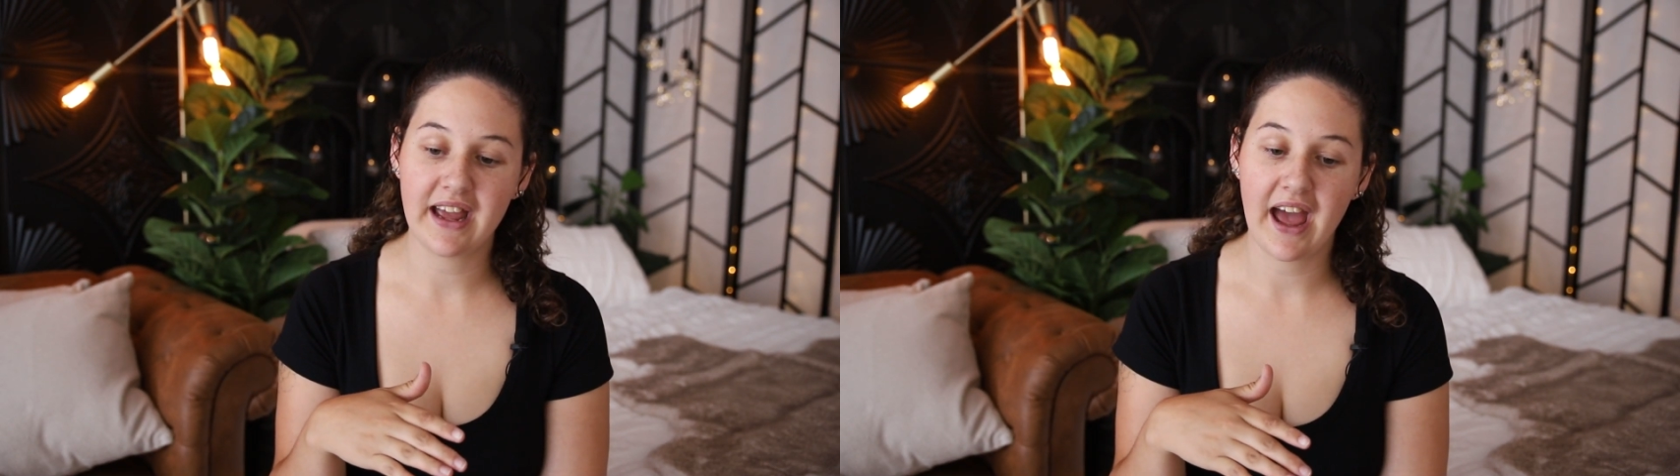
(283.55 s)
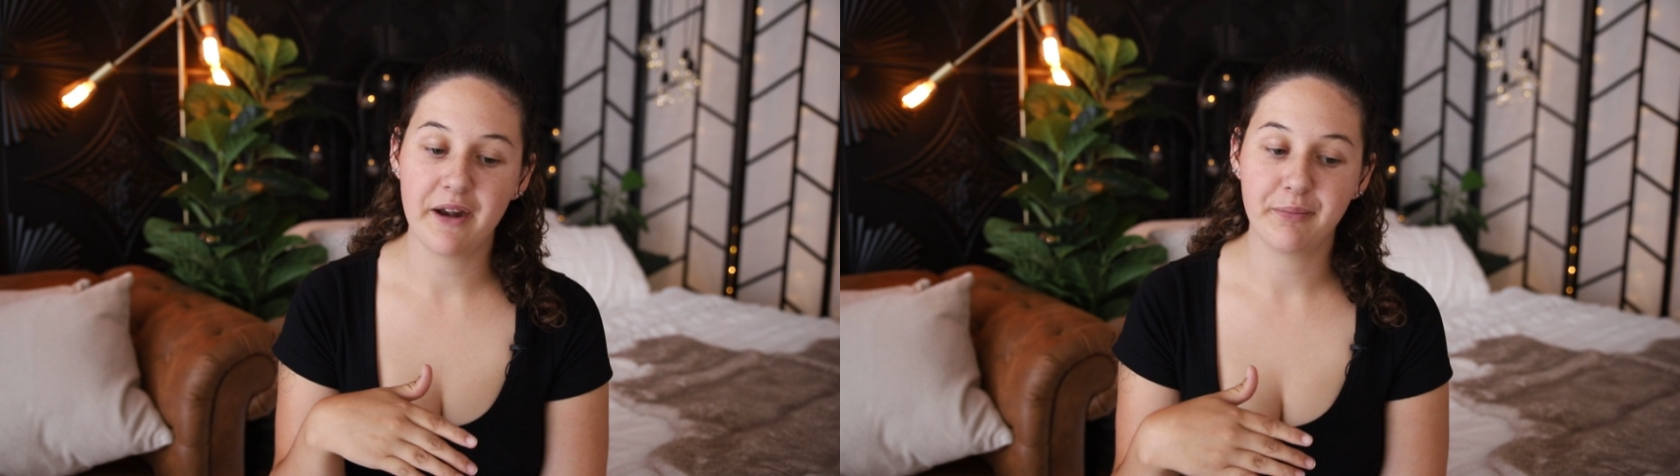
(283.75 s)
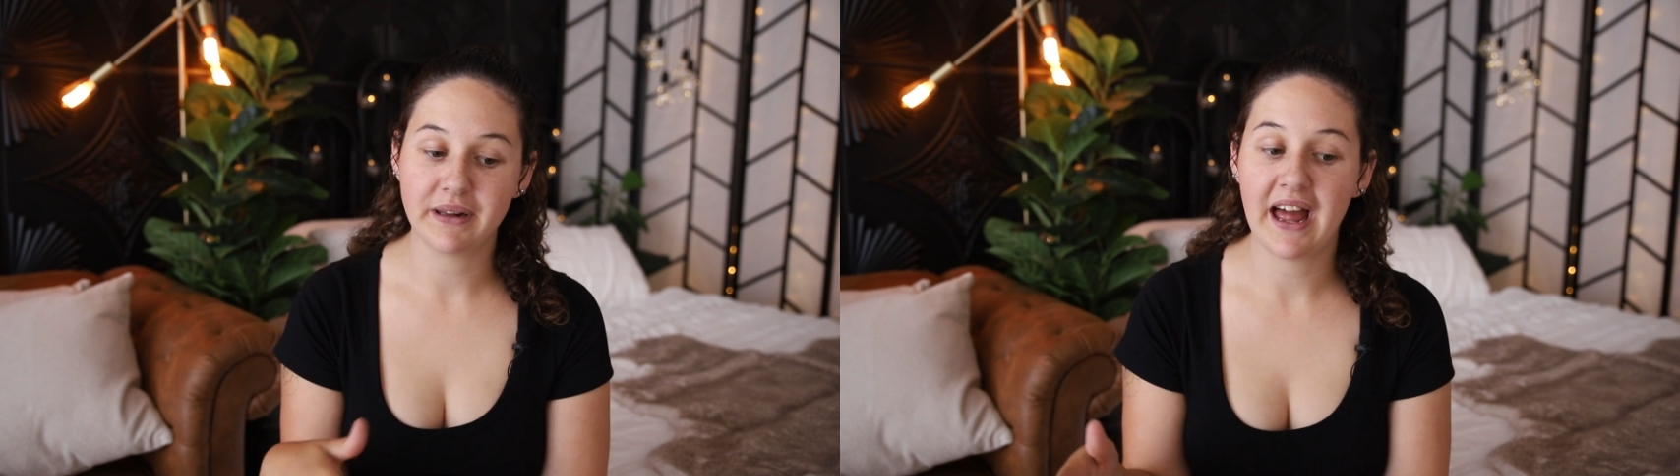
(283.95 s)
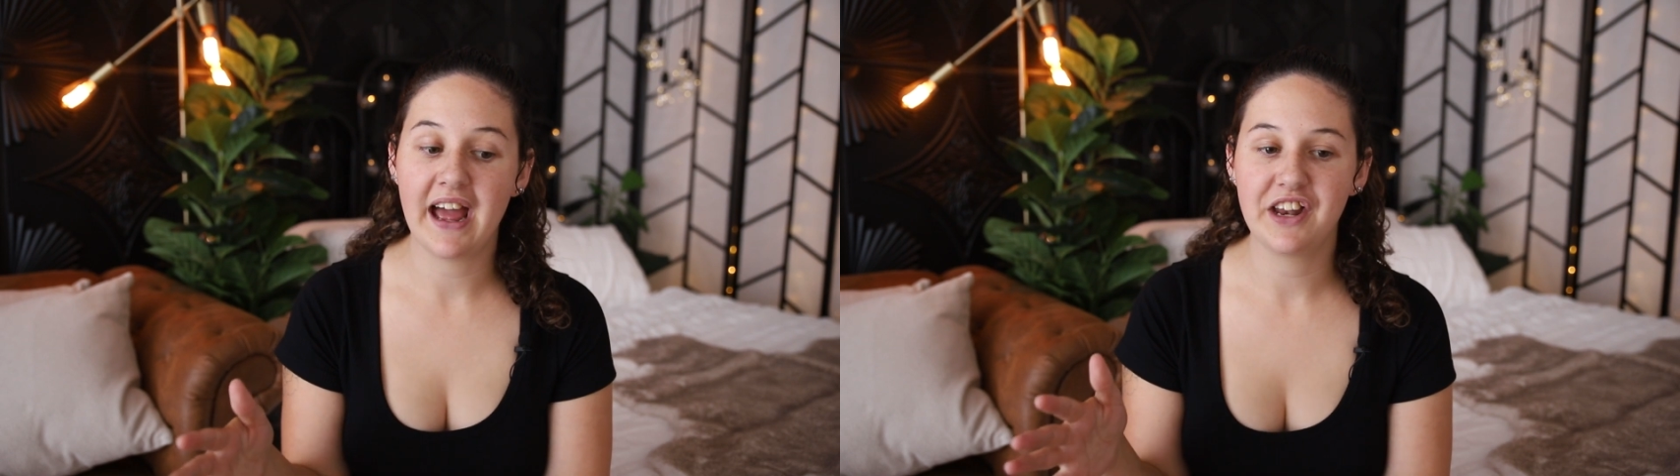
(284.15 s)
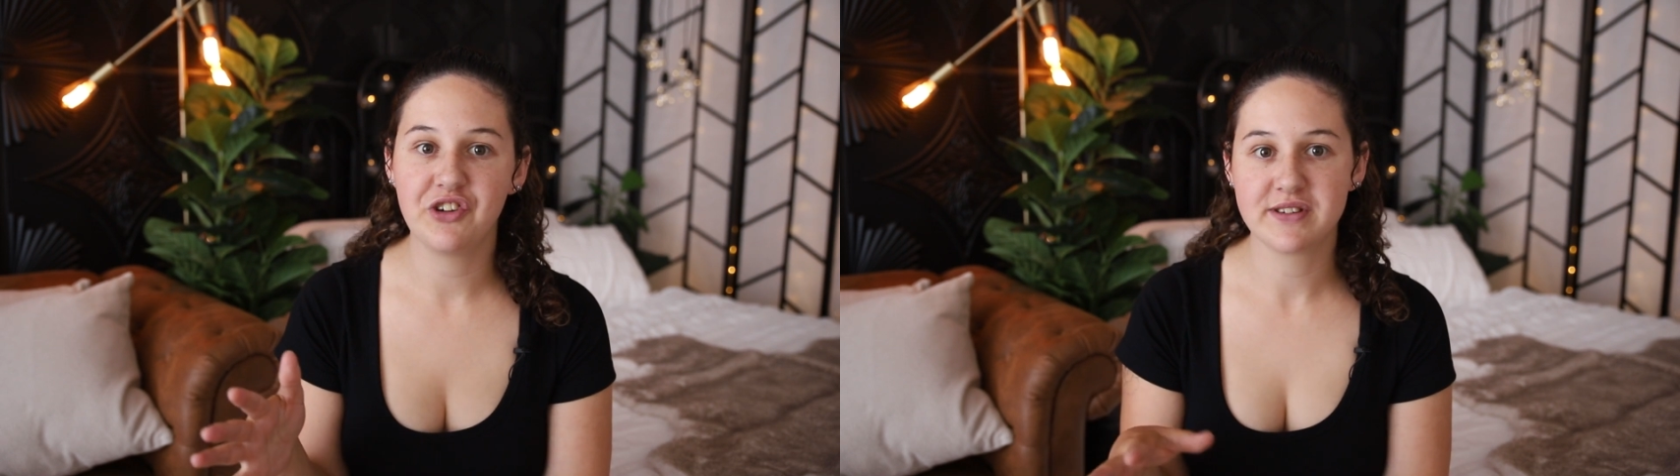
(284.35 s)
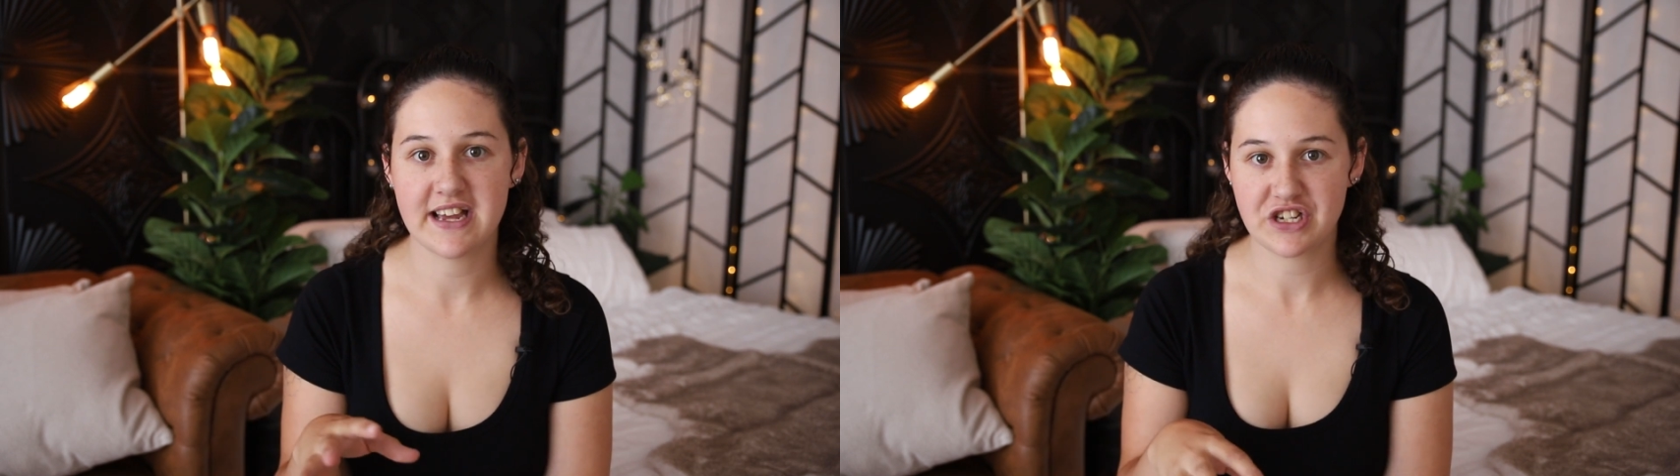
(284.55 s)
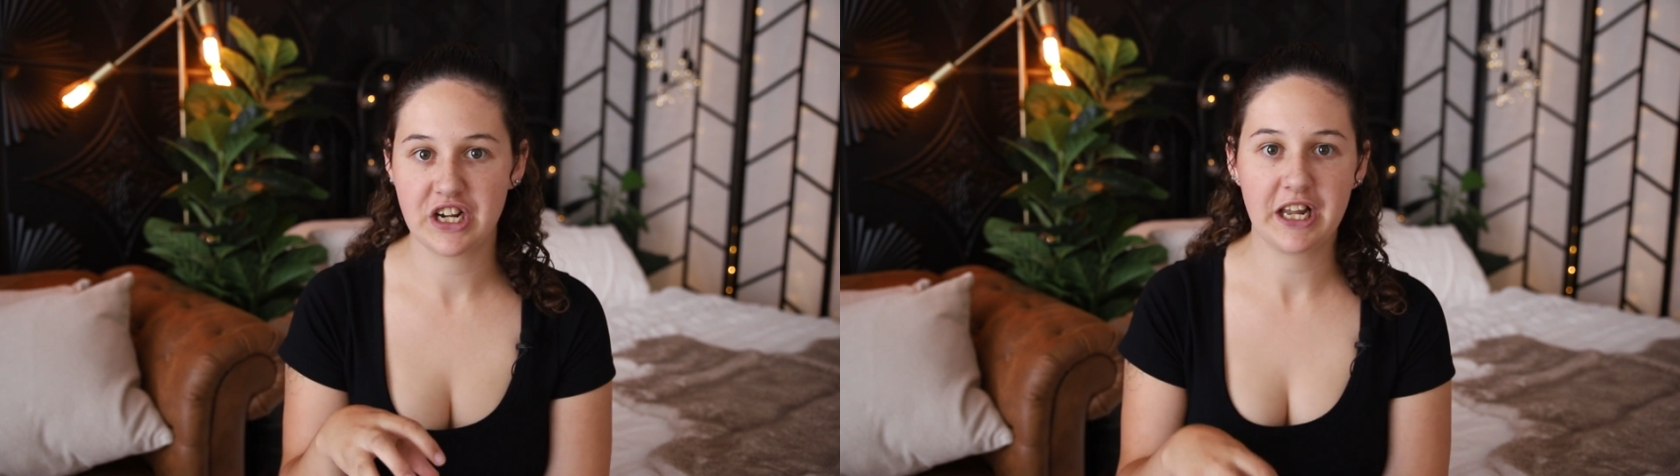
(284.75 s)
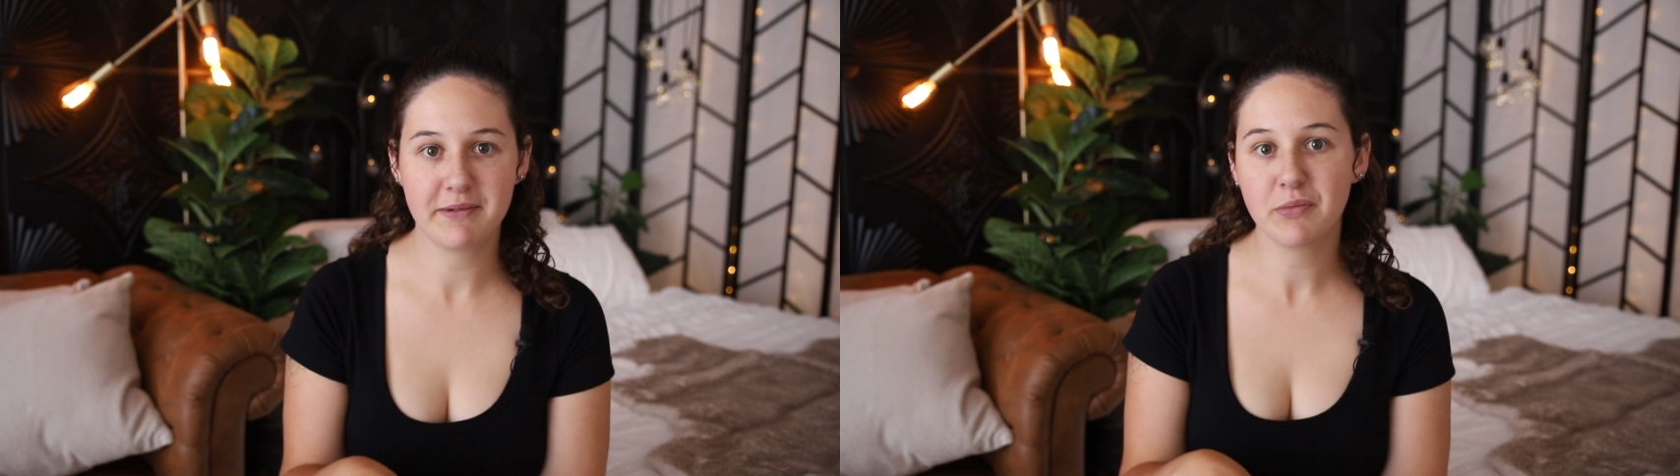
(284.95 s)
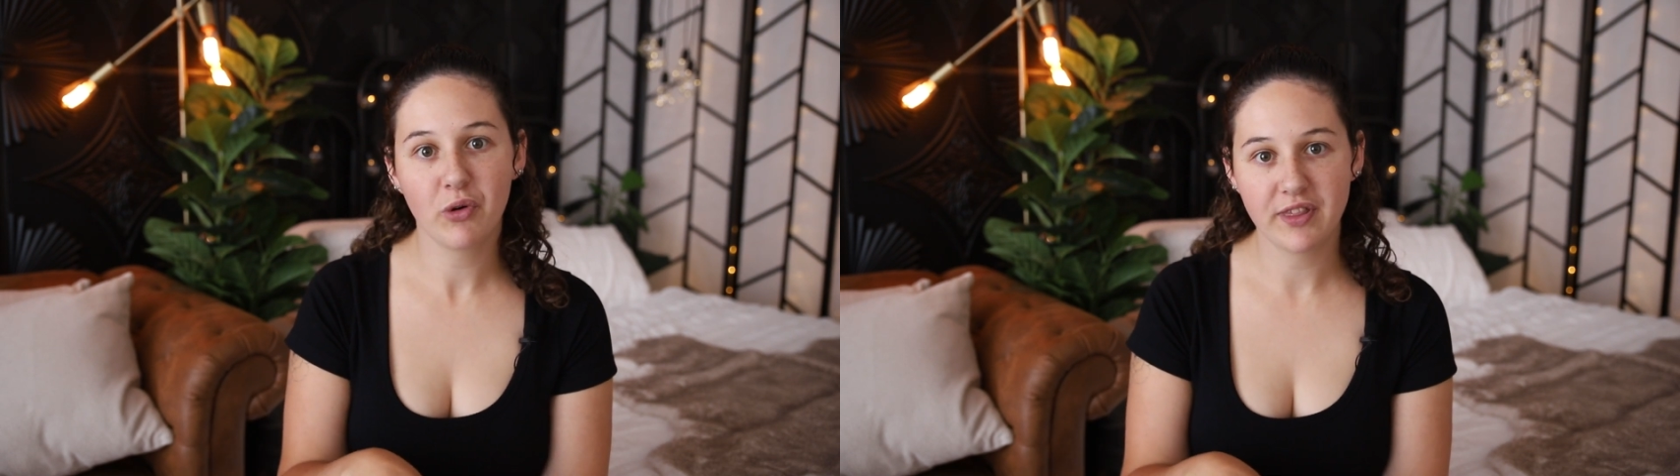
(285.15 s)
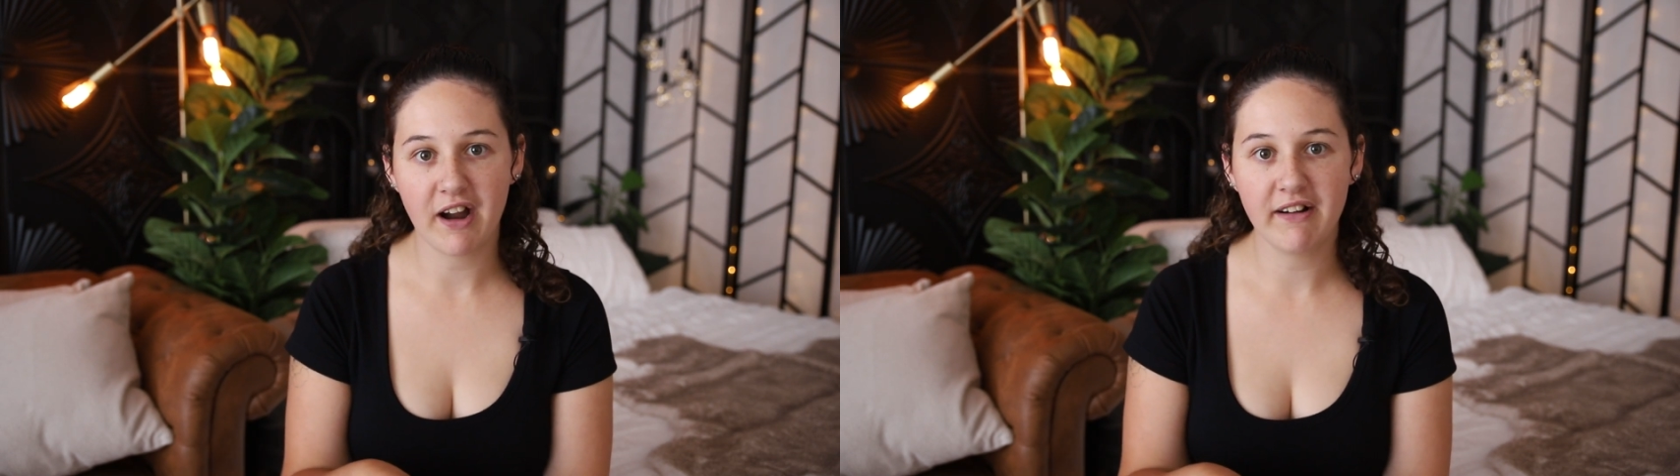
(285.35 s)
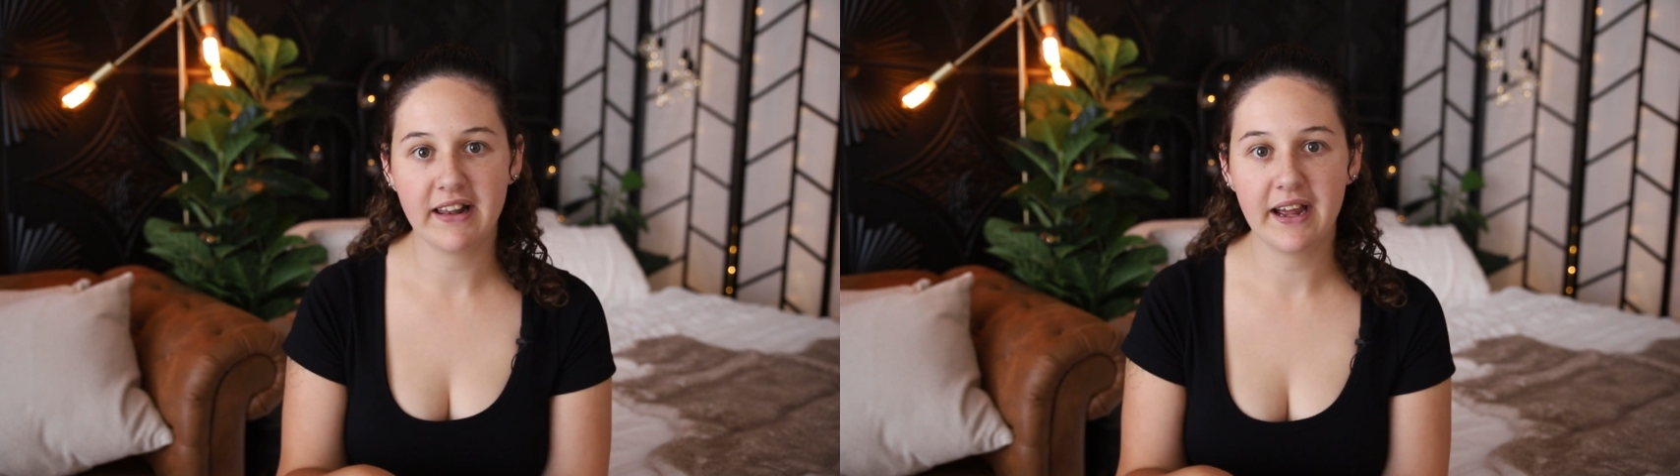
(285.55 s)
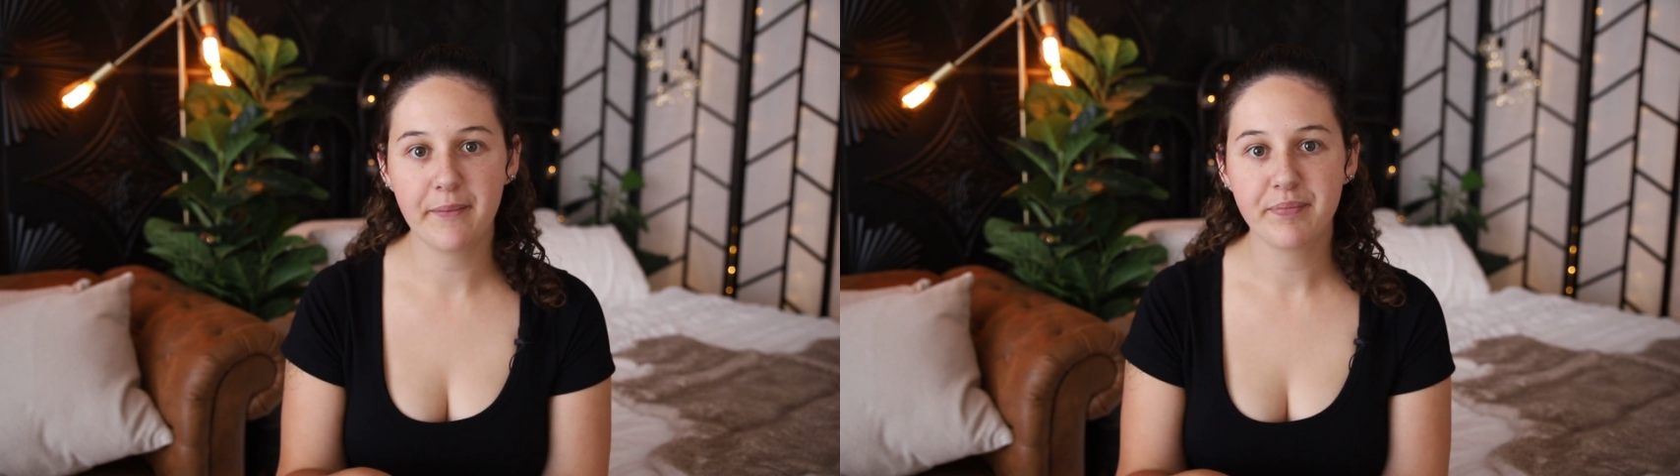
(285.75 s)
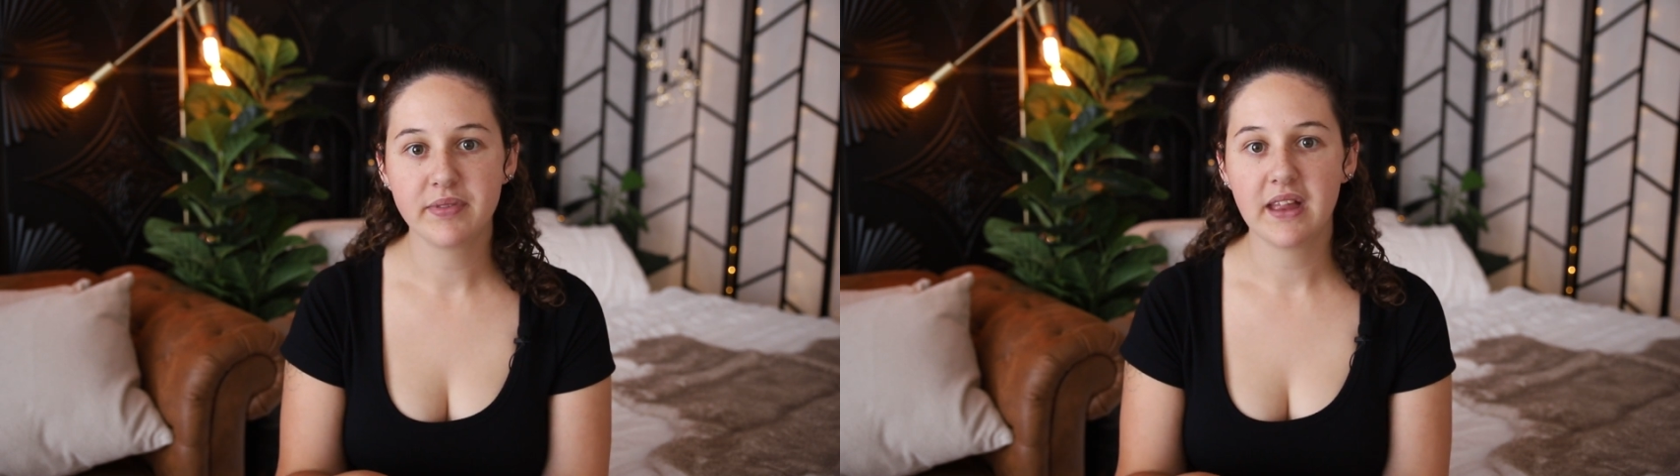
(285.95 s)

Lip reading: can plan your session a little bit more thoroughly